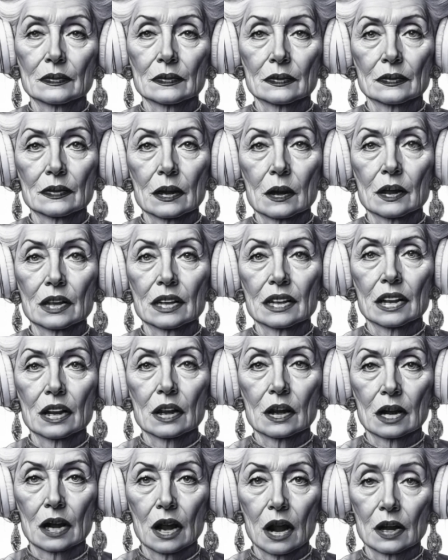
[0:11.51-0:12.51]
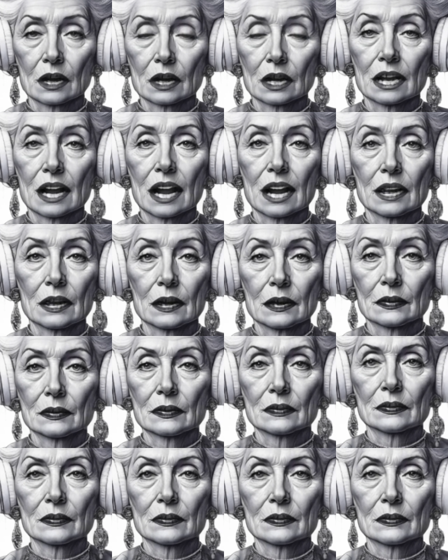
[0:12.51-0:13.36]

focusing on large-scale,